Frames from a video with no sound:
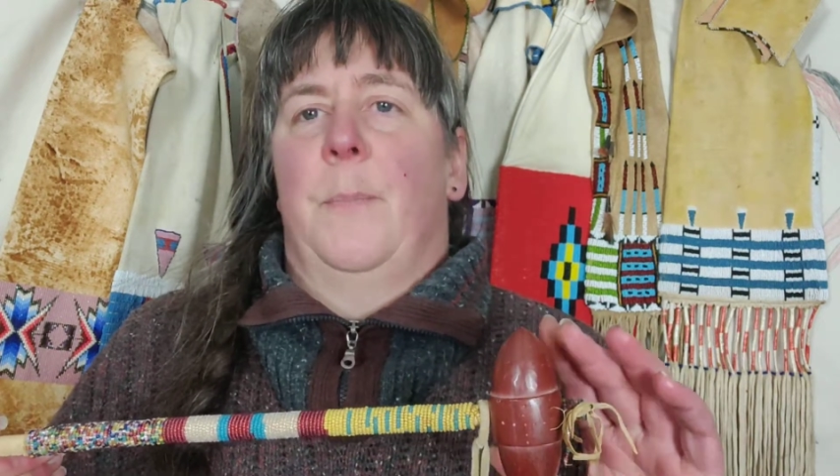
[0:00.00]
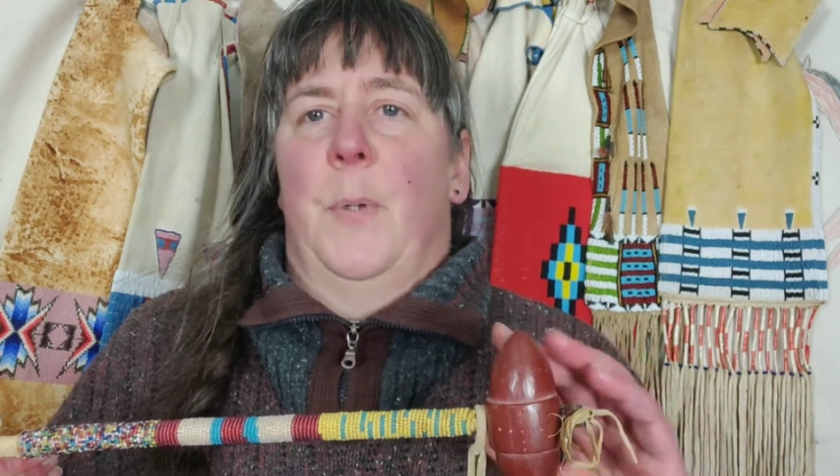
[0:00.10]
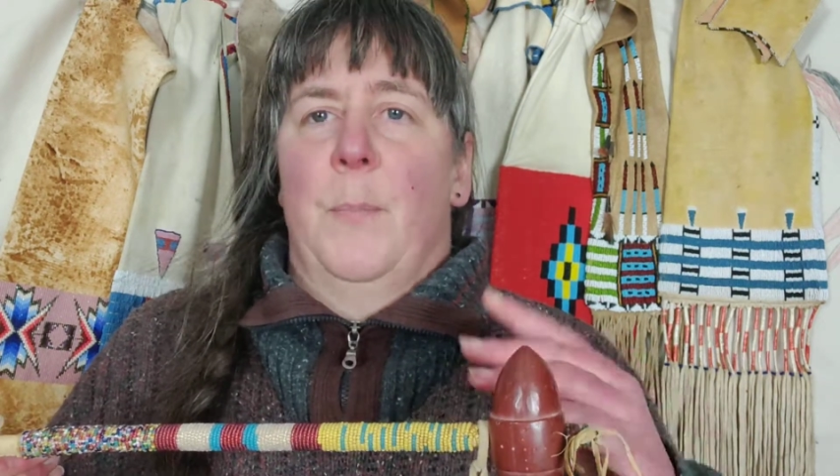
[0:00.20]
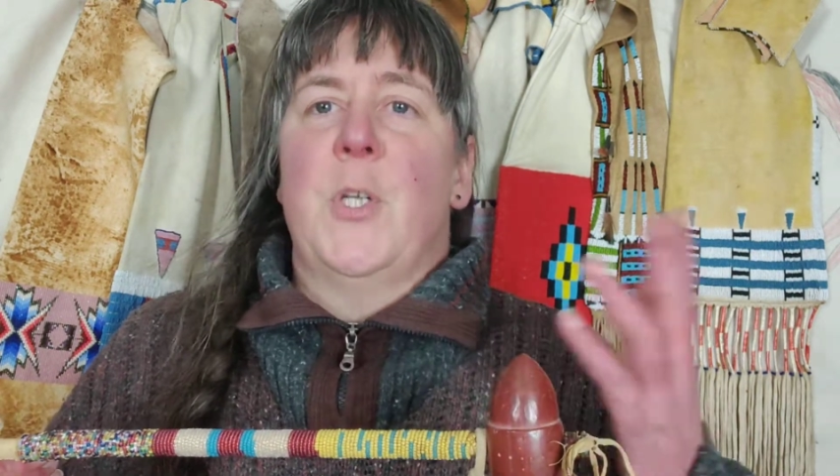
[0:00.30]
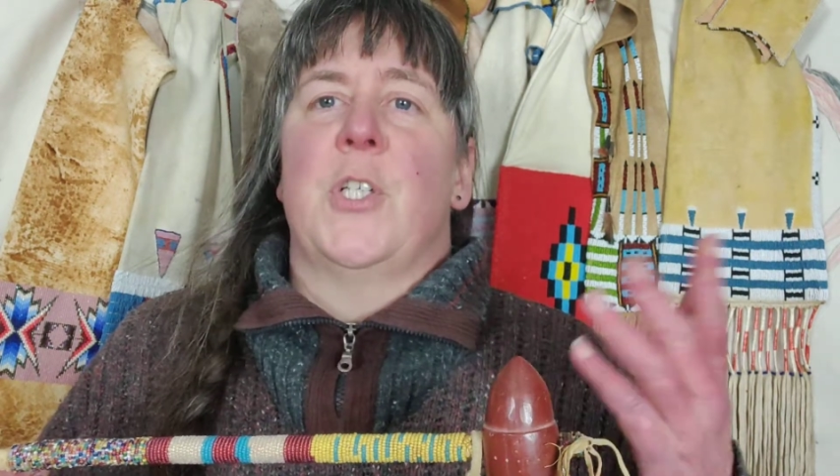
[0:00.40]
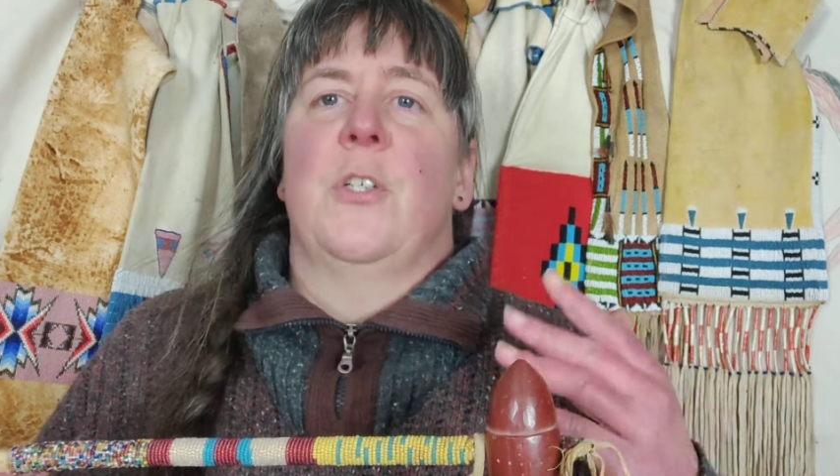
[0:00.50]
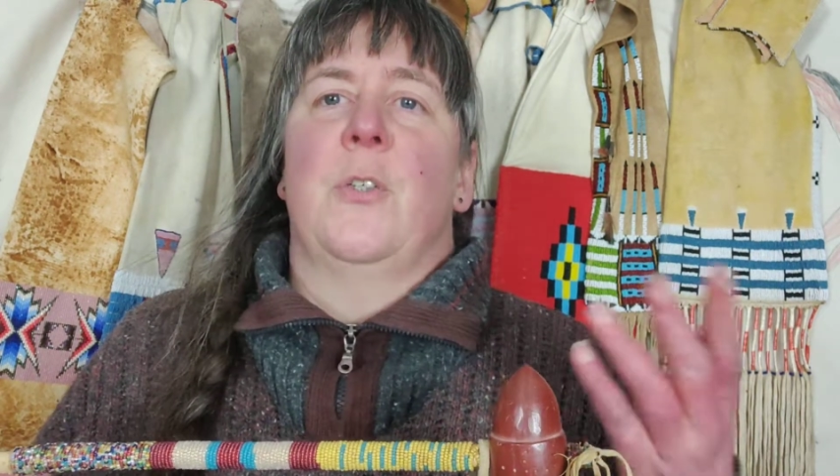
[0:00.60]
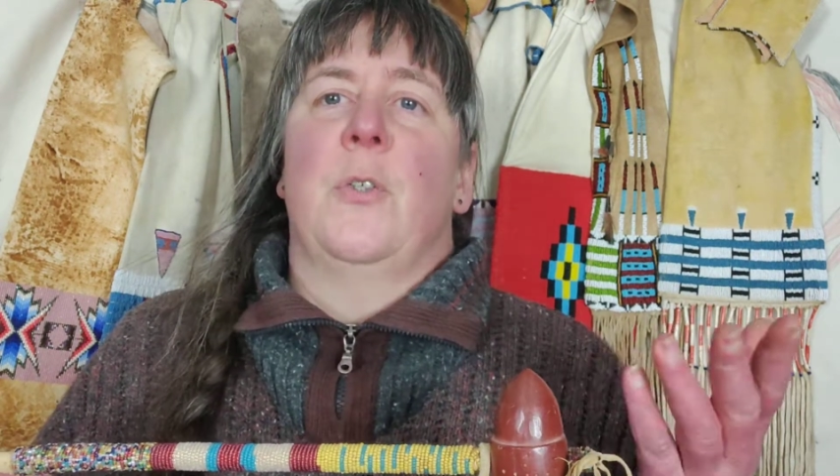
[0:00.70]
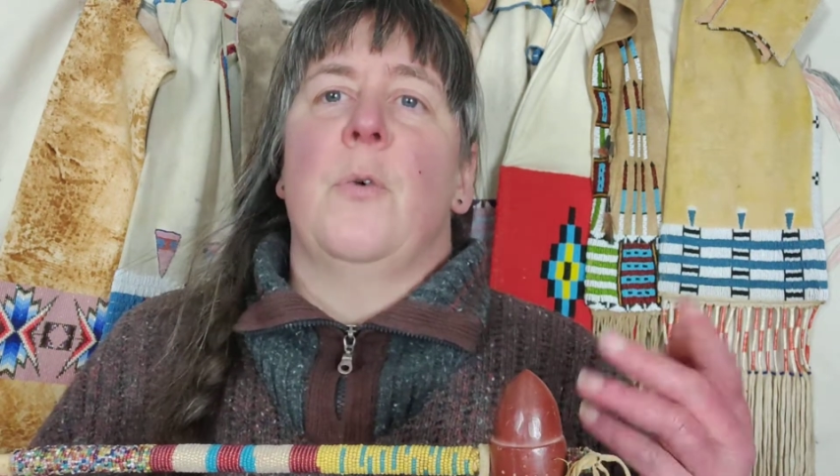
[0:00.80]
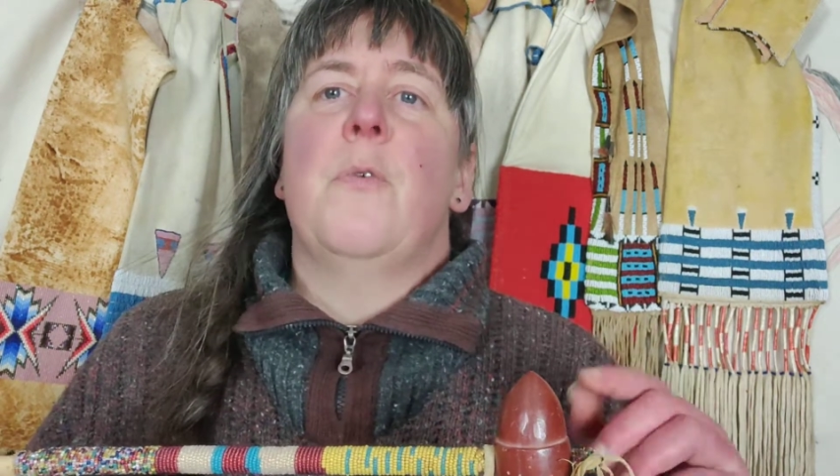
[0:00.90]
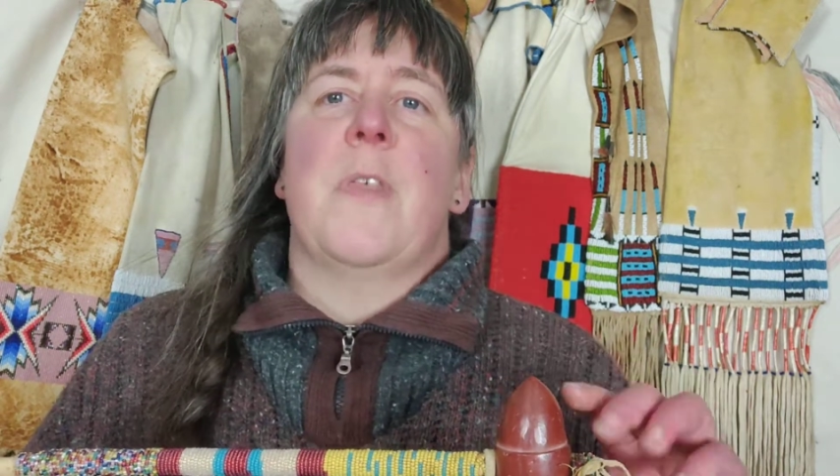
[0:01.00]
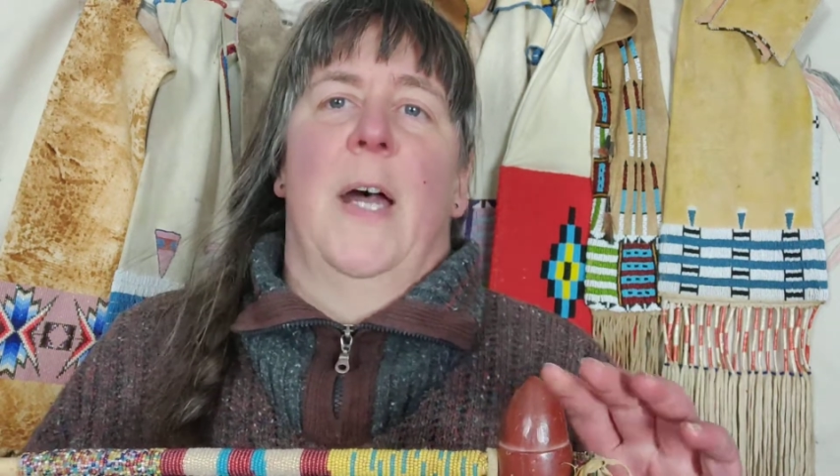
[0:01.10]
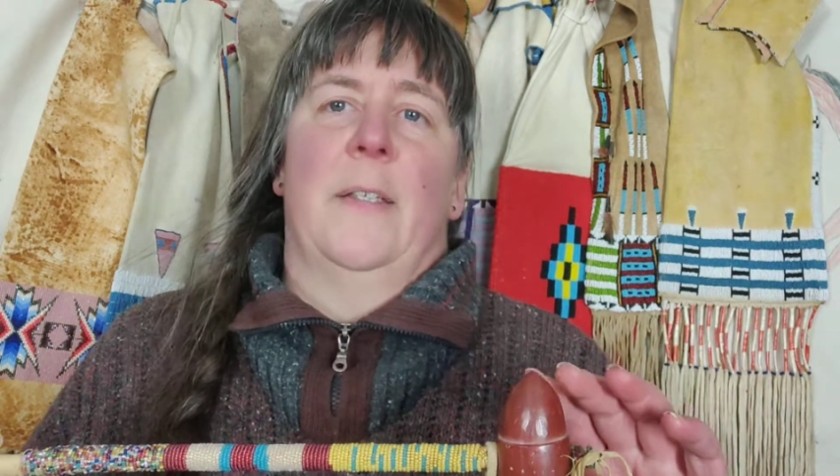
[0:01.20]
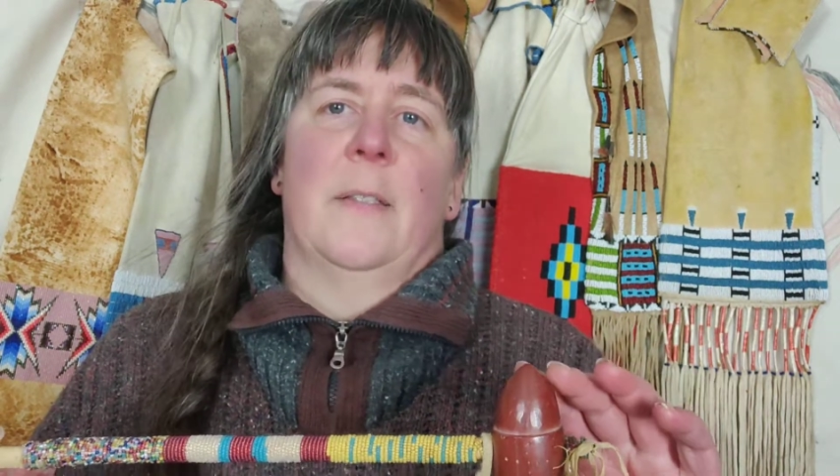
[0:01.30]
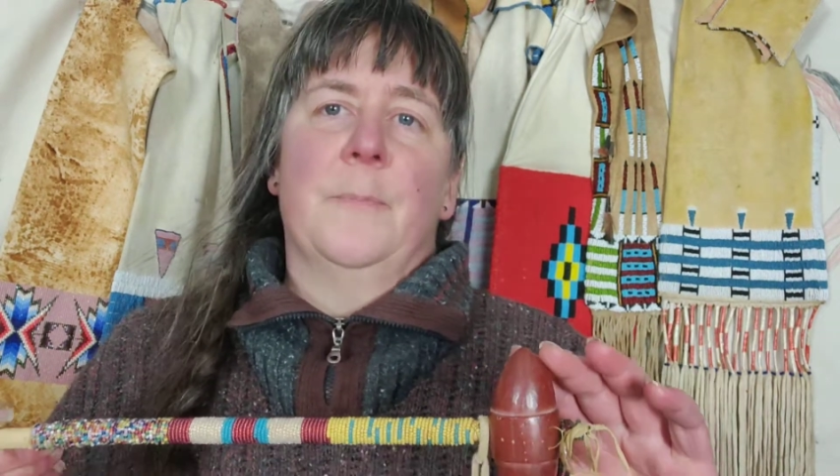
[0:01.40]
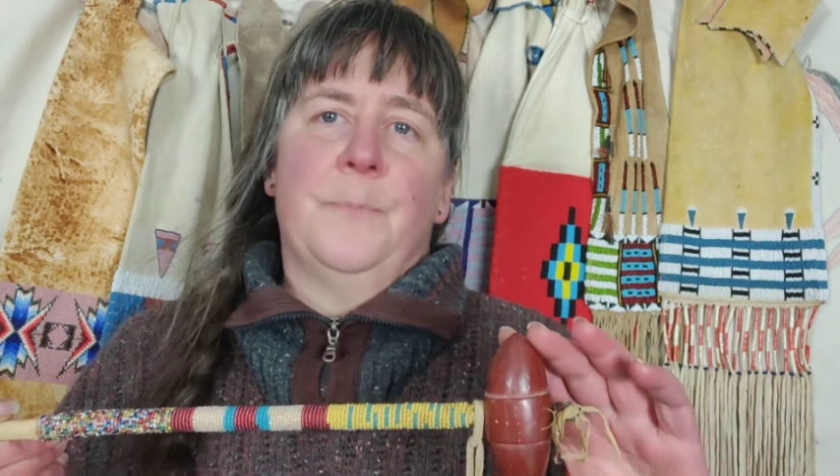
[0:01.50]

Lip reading: a permission to do that,